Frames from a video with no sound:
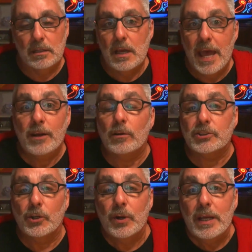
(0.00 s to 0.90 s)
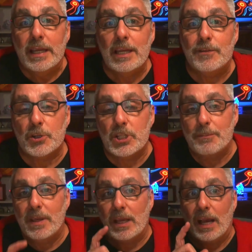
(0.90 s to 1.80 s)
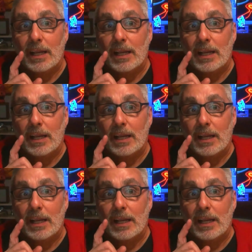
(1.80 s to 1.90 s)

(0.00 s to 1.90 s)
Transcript: And also, if you're shipping